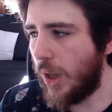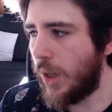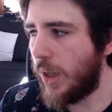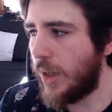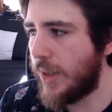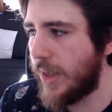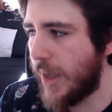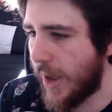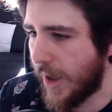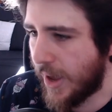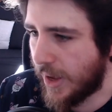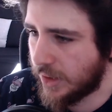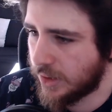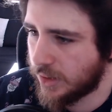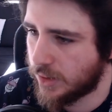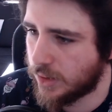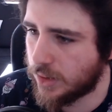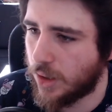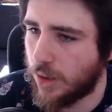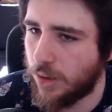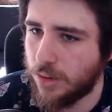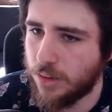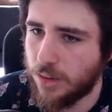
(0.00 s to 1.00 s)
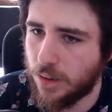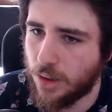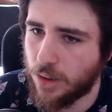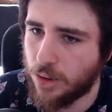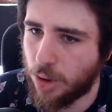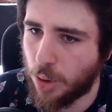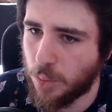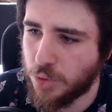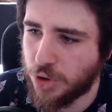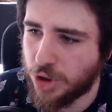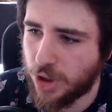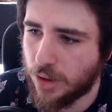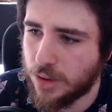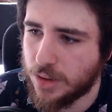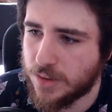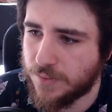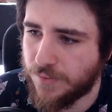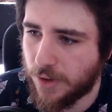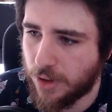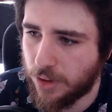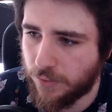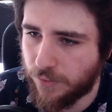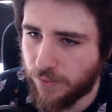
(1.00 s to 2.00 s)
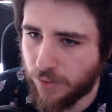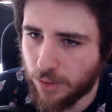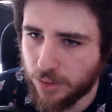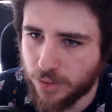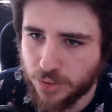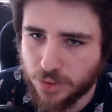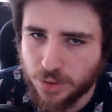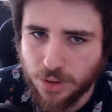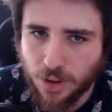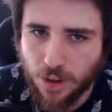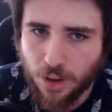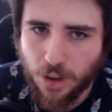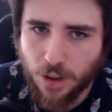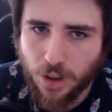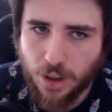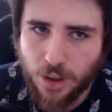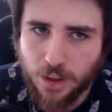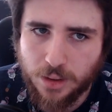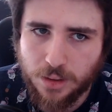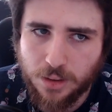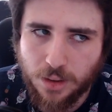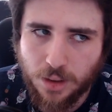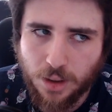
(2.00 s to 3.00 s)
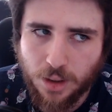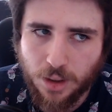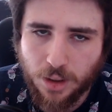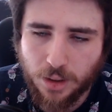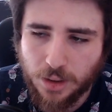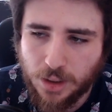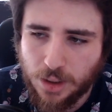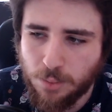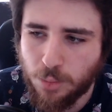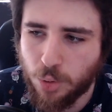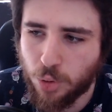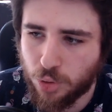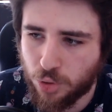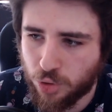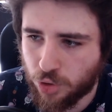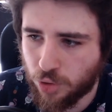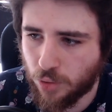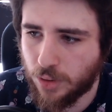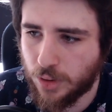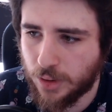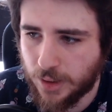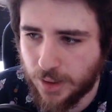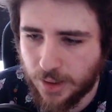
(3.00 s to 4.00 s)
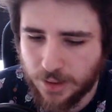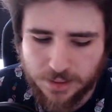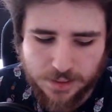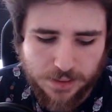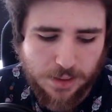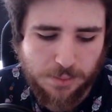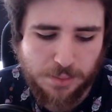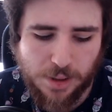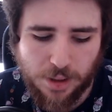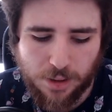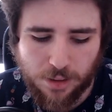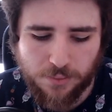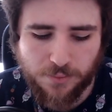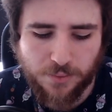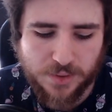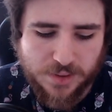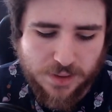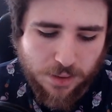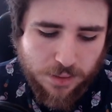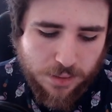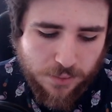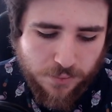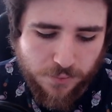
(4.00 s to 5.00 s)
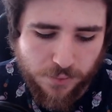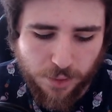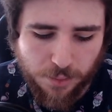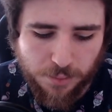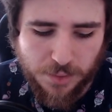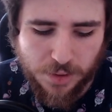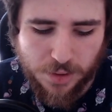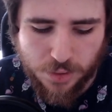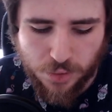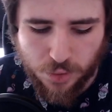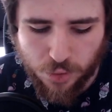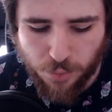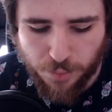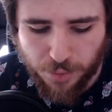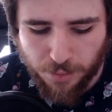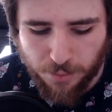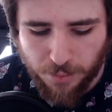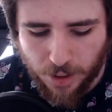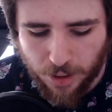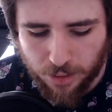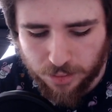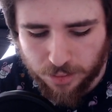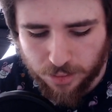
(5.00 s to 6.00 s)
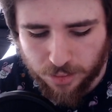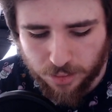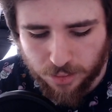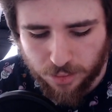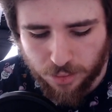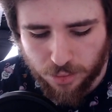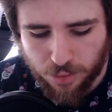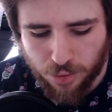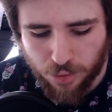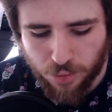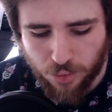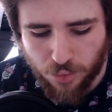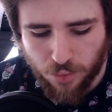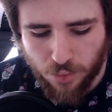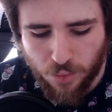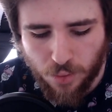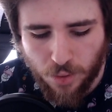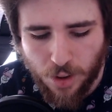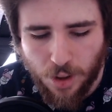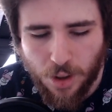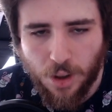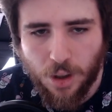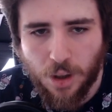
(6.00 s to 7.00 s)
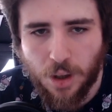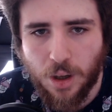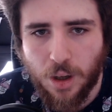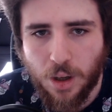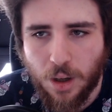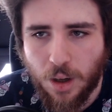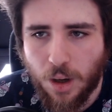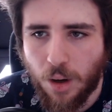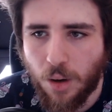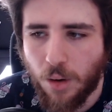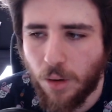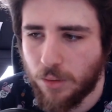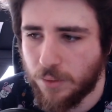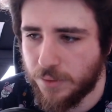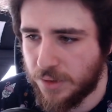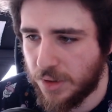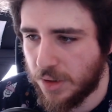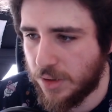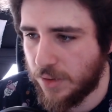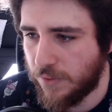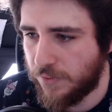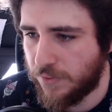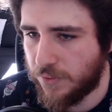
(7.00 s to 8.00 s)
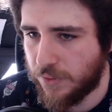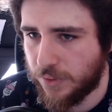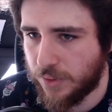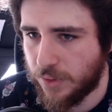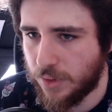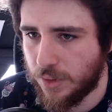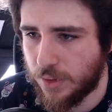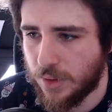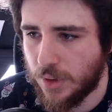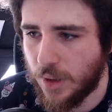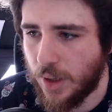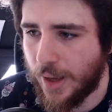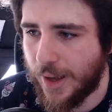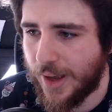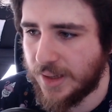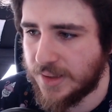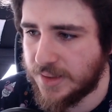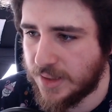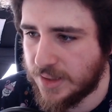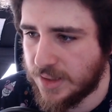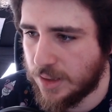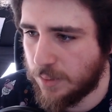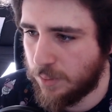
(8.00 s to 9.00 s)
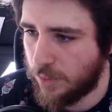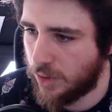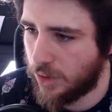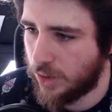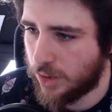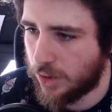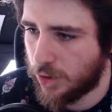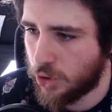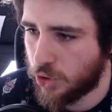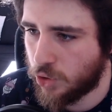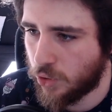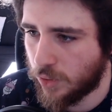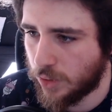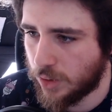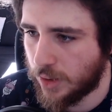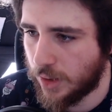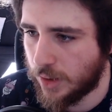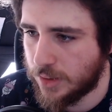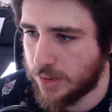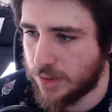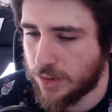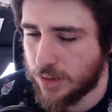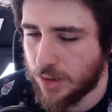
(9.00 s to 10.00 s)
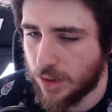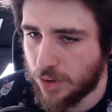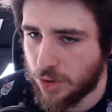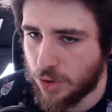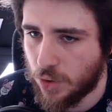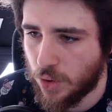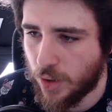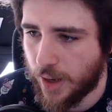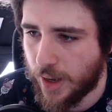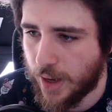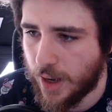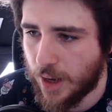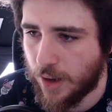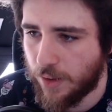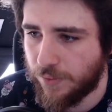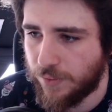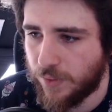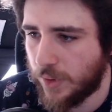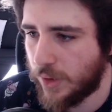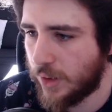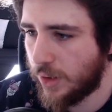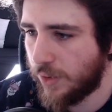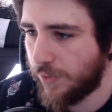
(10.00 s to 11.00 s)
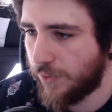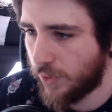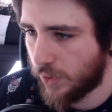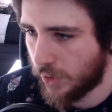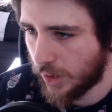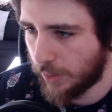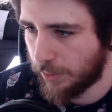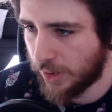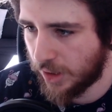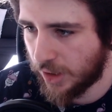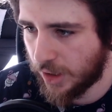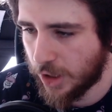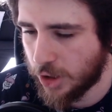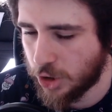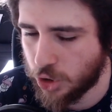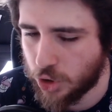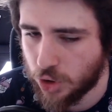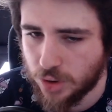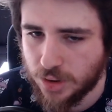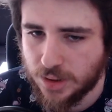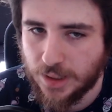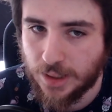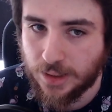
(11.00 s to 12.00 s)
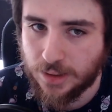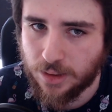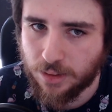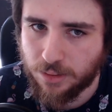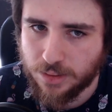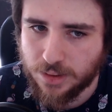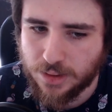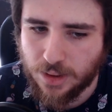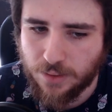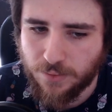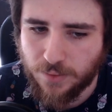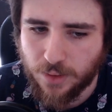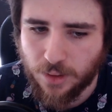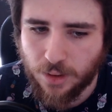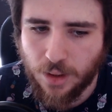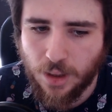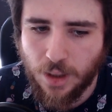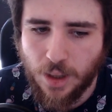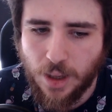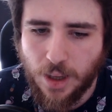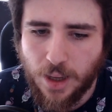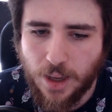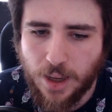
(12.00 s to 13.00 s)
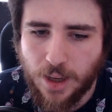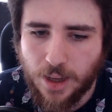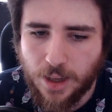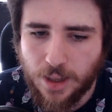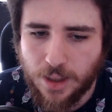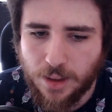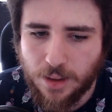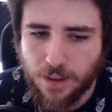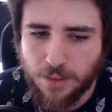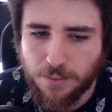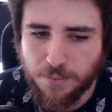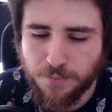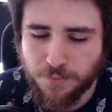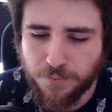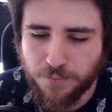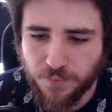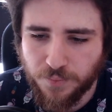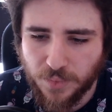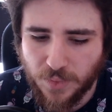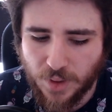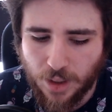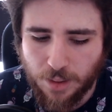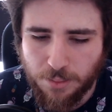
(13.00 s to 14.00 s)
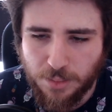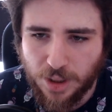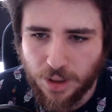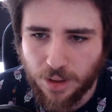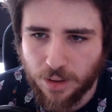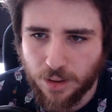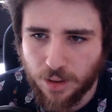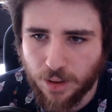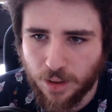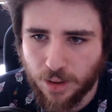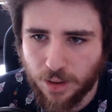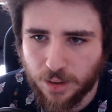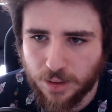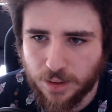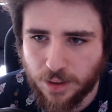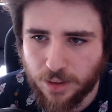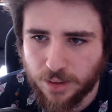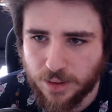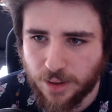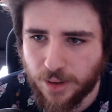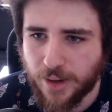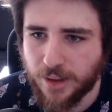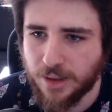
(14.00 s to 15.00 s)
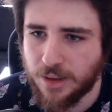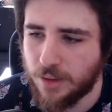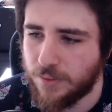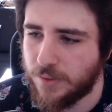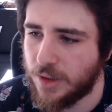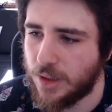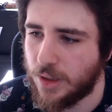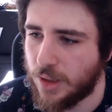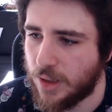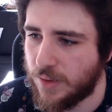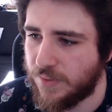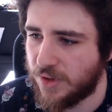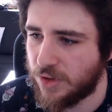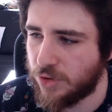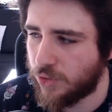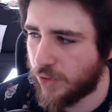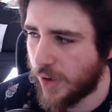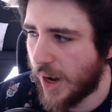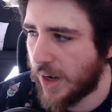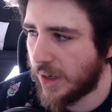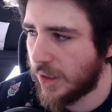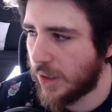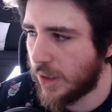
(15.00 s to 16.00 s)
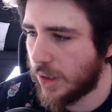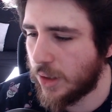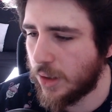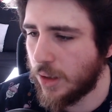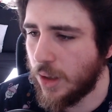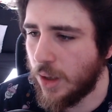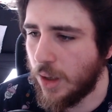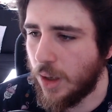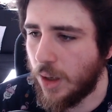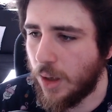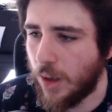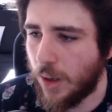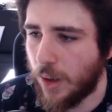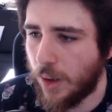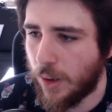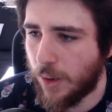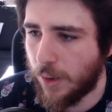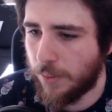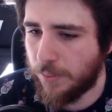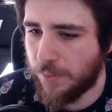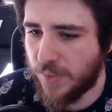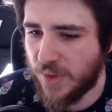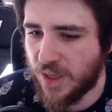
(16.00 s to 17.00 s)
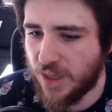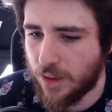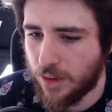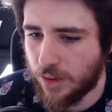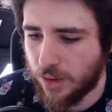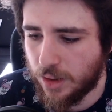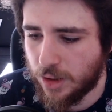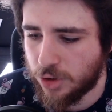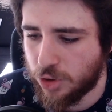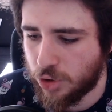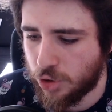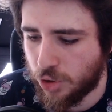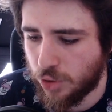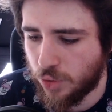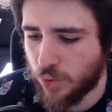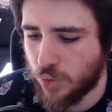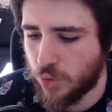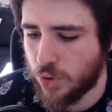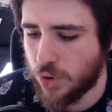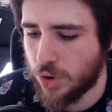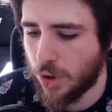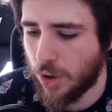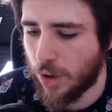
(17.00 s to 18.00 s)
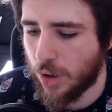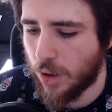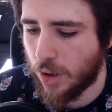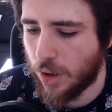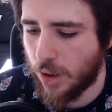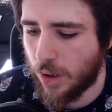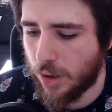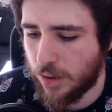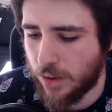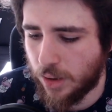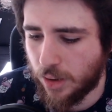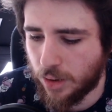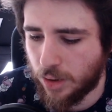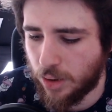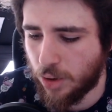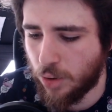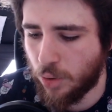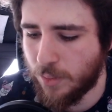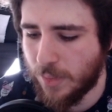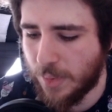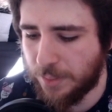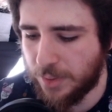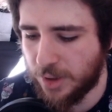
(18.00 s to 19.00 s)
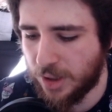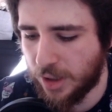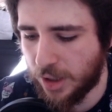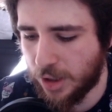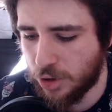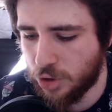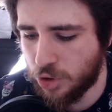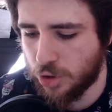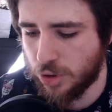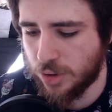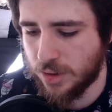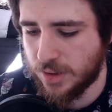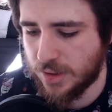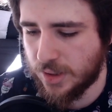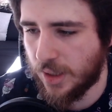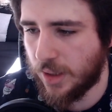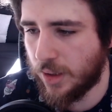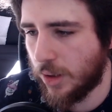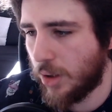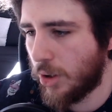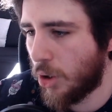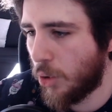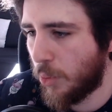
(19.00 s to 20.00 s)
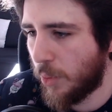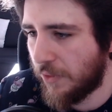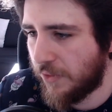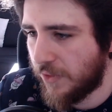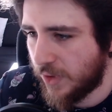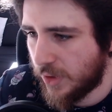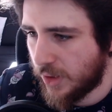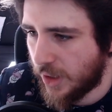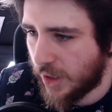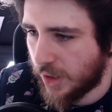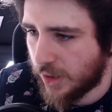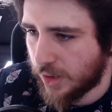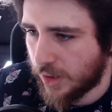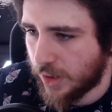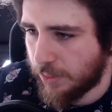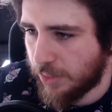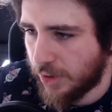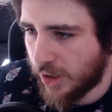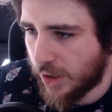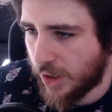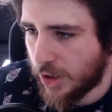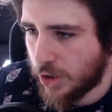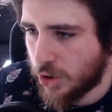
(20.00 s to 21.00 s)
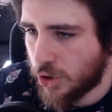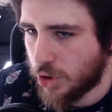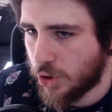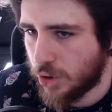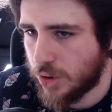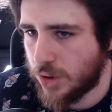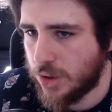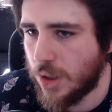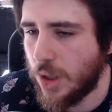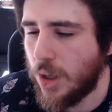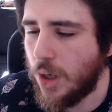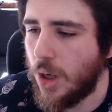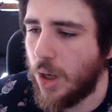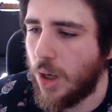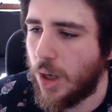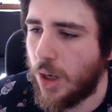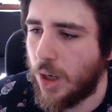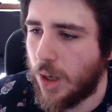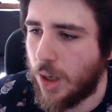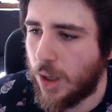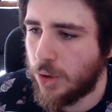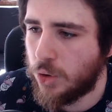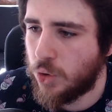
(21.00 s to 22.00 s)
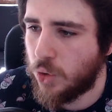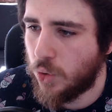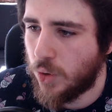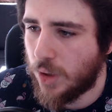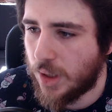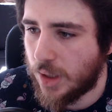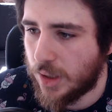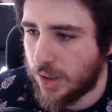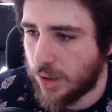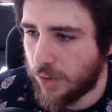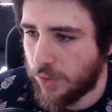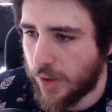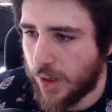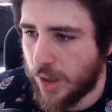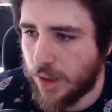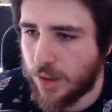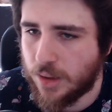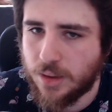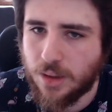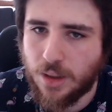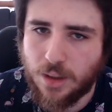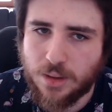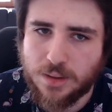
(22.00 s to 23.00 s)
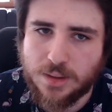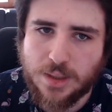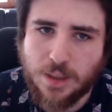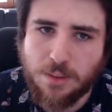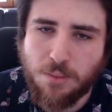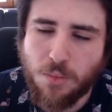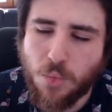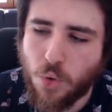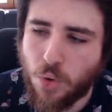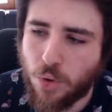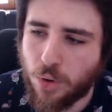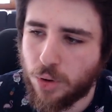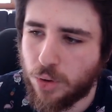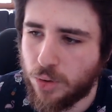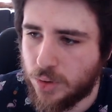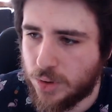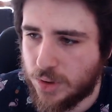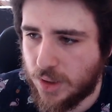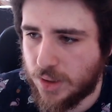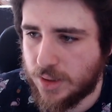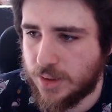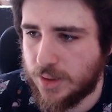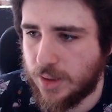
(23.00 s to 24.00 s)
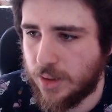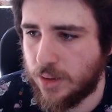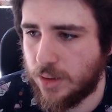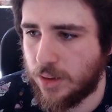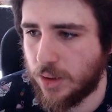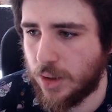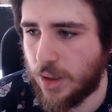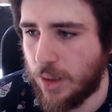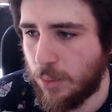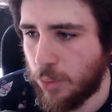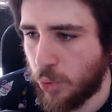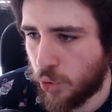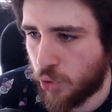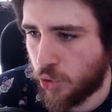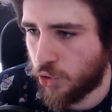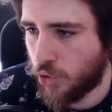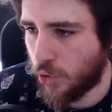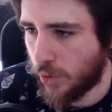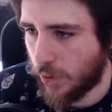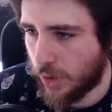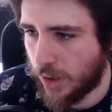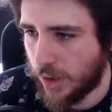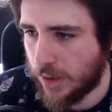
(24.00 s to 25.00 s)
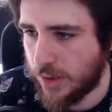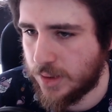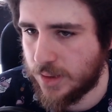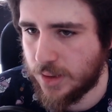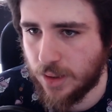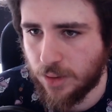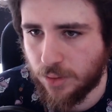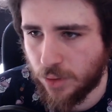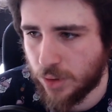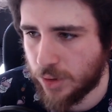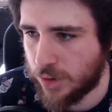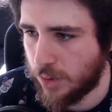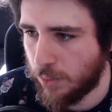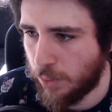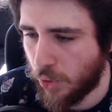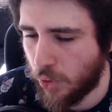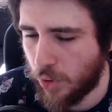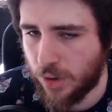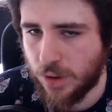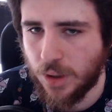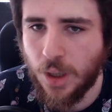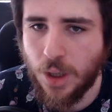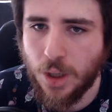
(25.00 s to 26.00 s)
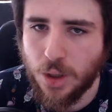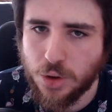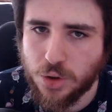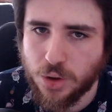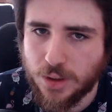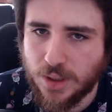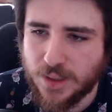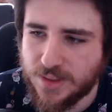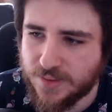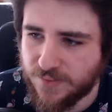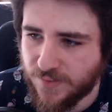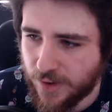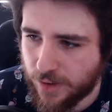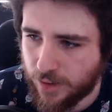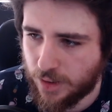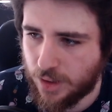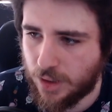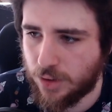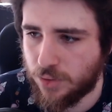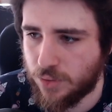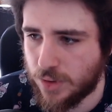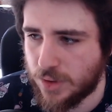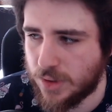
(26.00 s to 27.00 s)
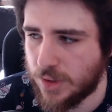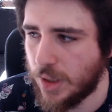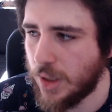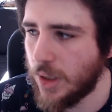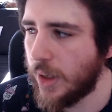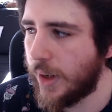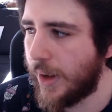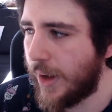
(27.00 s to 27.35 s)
Yes, currently GNOME Shell is very focused on keyboard shortcuts. I mean, starting from the super button to all the different accessibility shortcuts that you have in different applications. And there's even a, they're actually even tracking issues on GNOME applications and GNOME affiliated applications to integrate some more consistent keyboard shortcuts across the board. So that's very interesting.